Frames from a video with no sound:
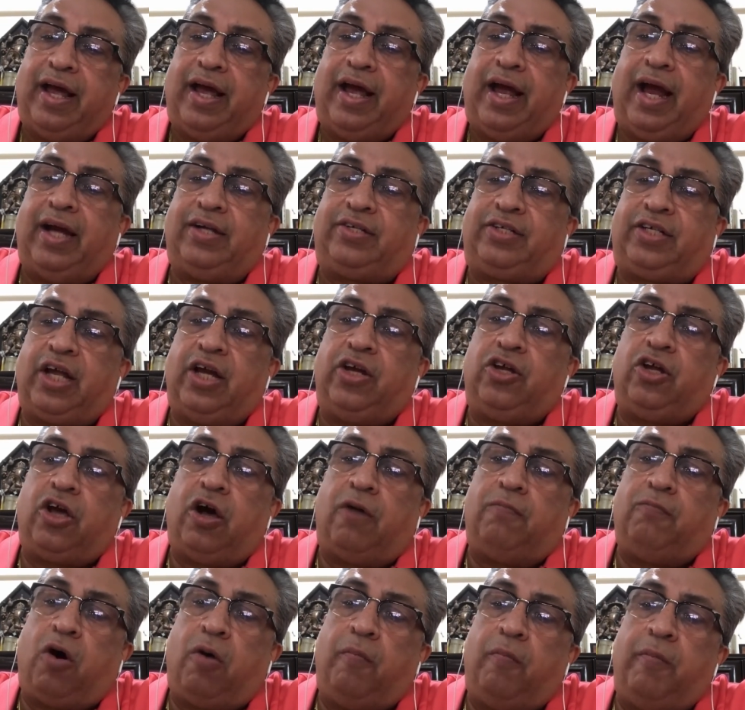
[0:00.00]
It's in your
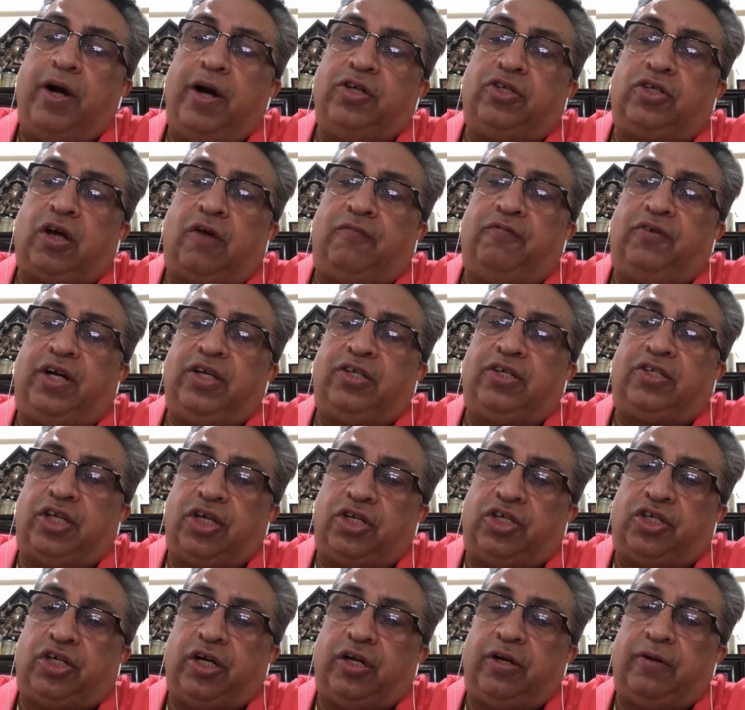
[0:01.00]
moments of
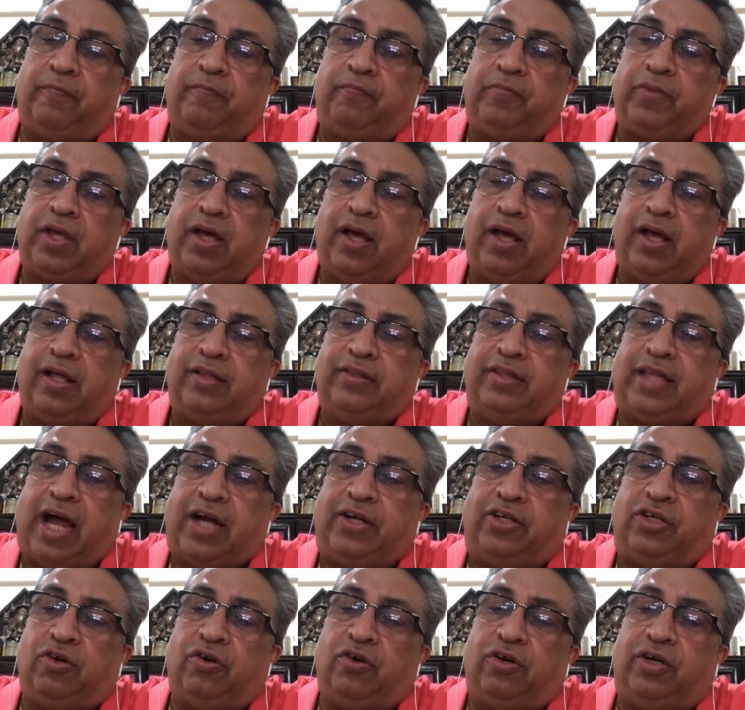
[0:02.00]
decision
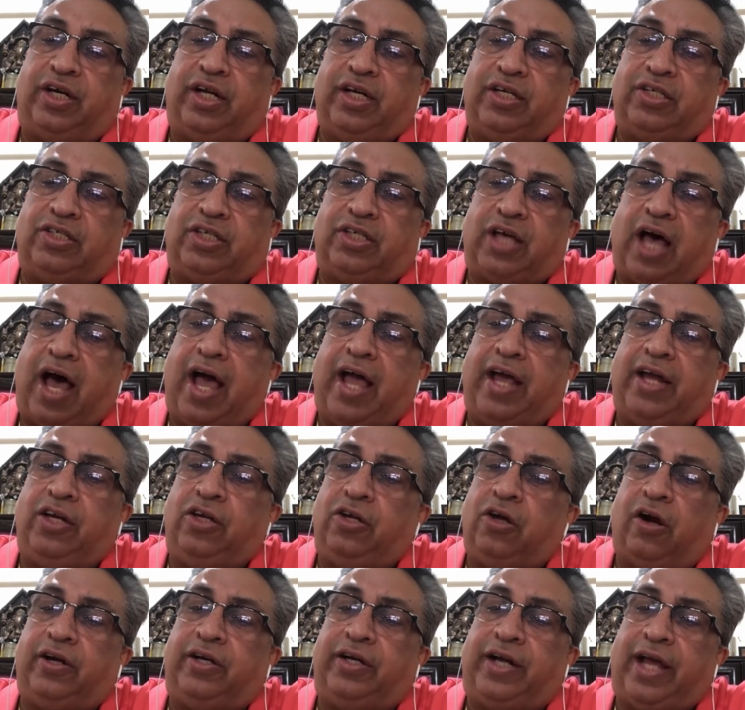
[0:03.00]
that you design
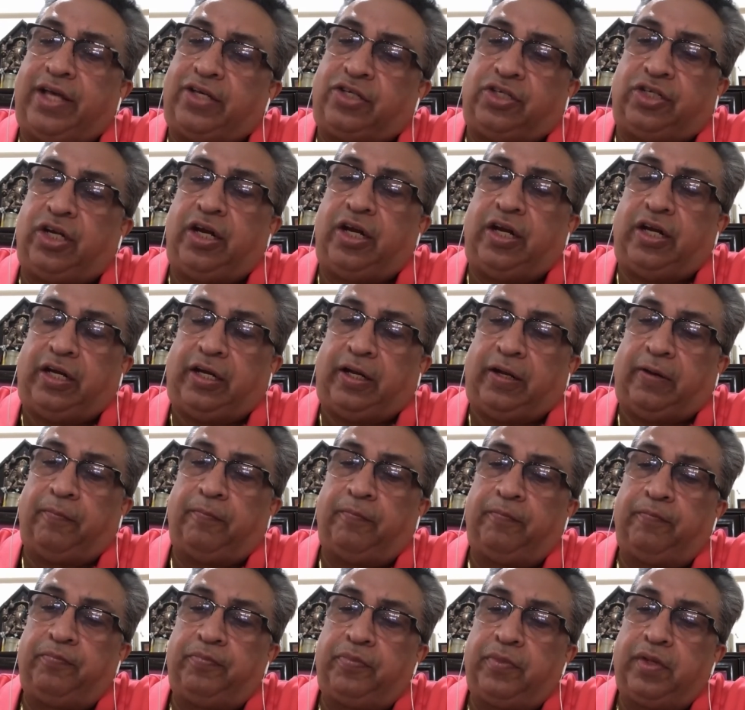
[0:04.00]
your destiny.
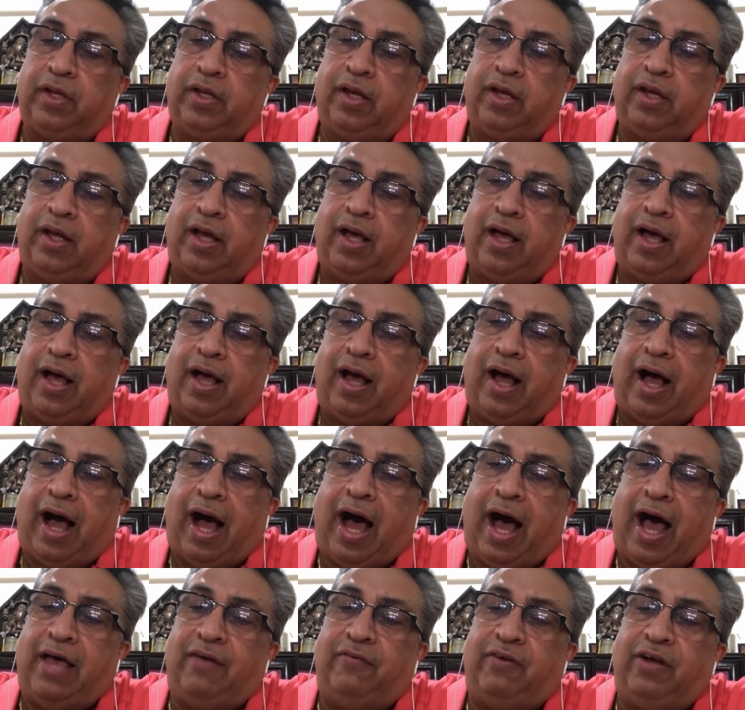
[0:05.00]

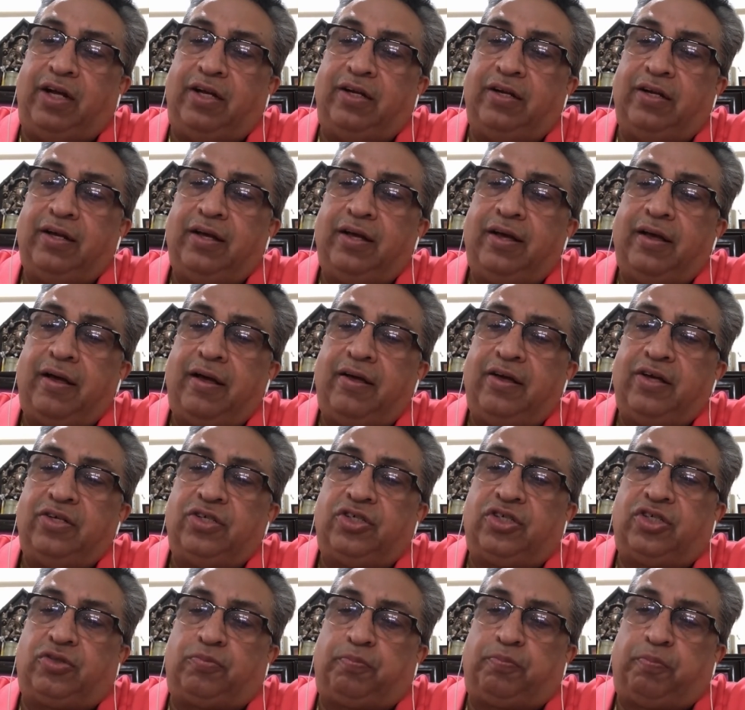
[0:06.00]
I will
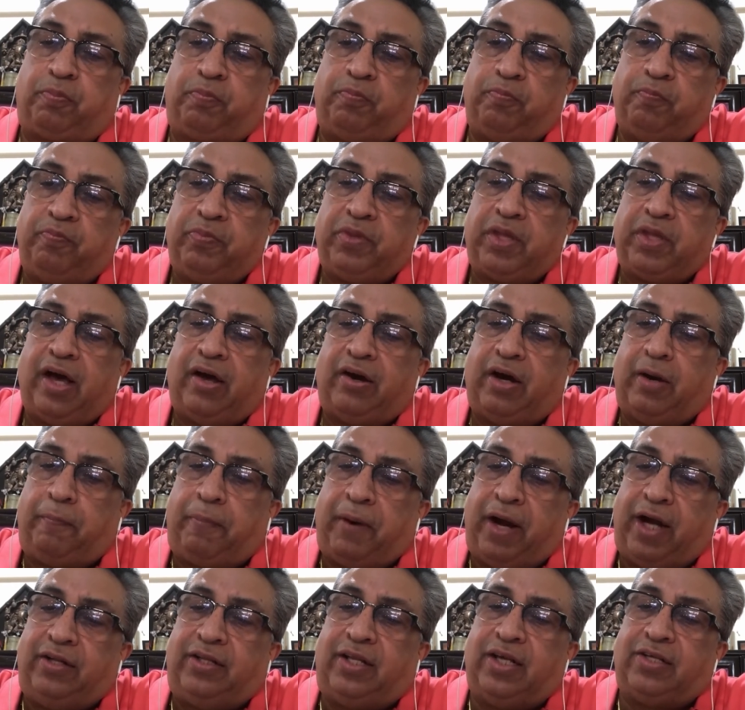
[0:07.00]

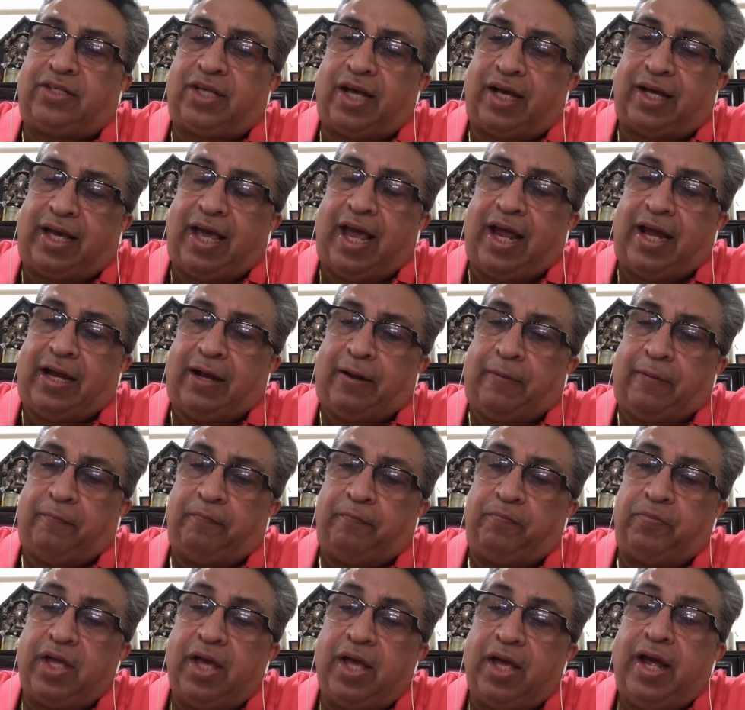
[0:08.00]
repeat this again.
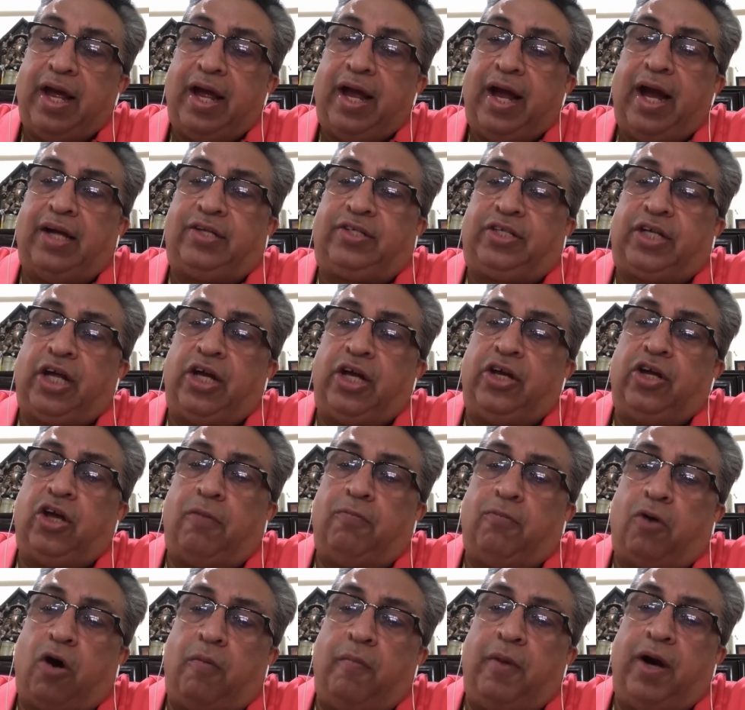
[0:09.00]
It's in your
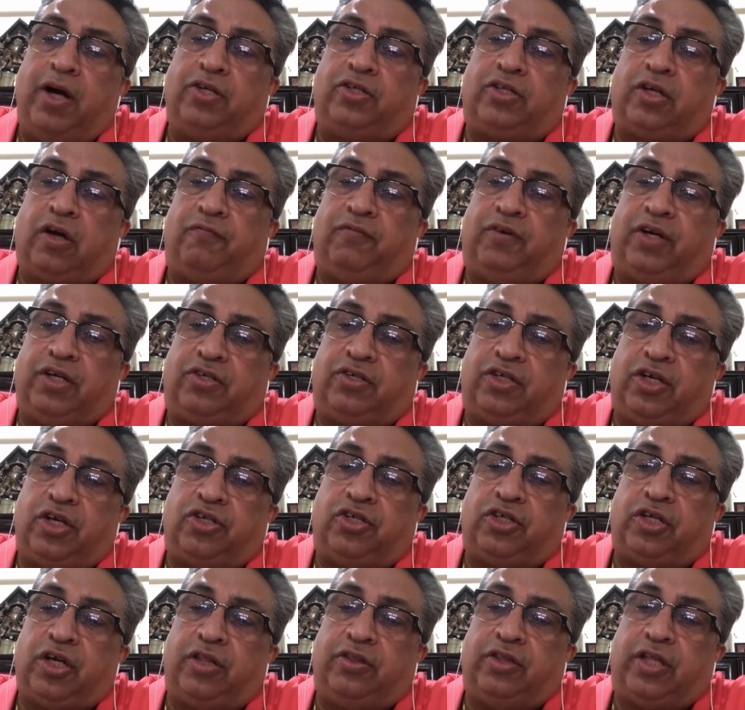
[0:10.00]
moments of
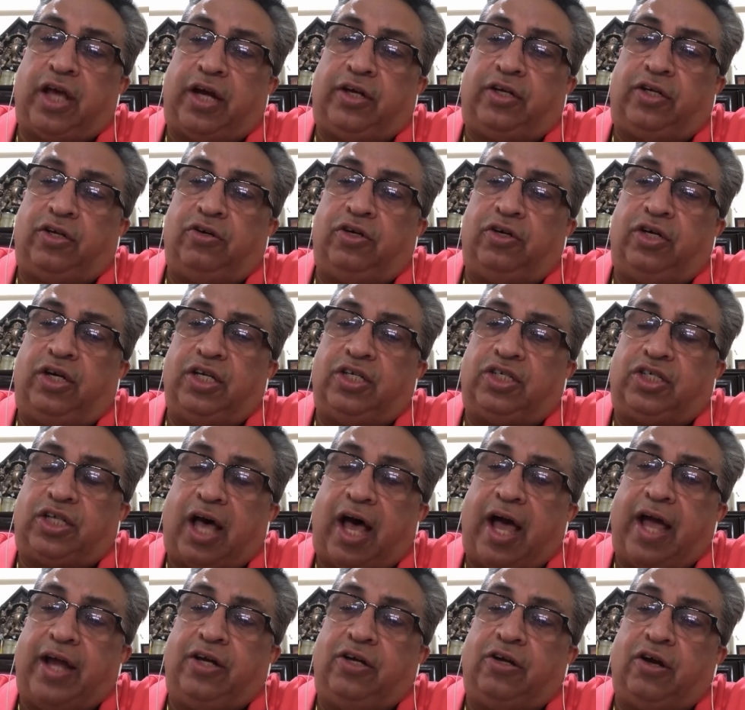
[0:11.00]
decision that you
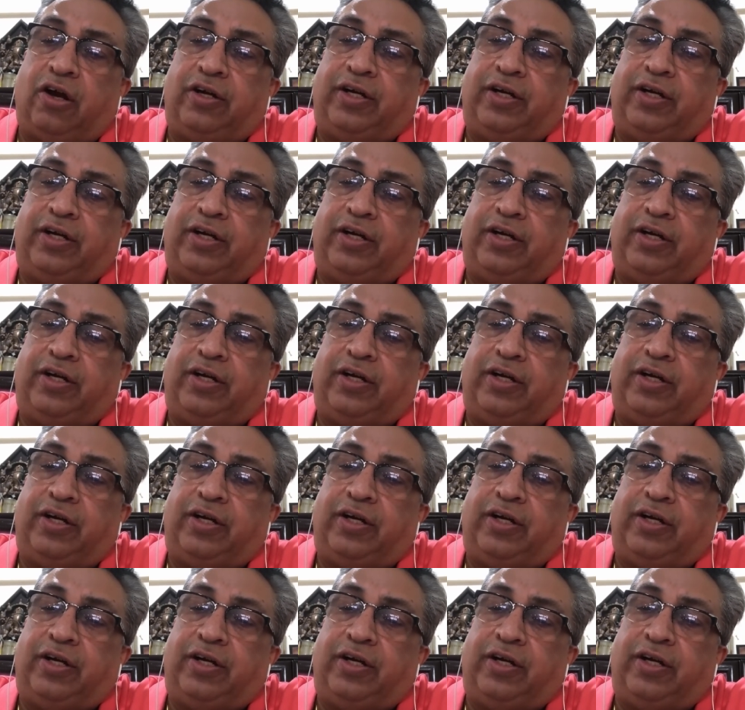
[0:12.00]
design your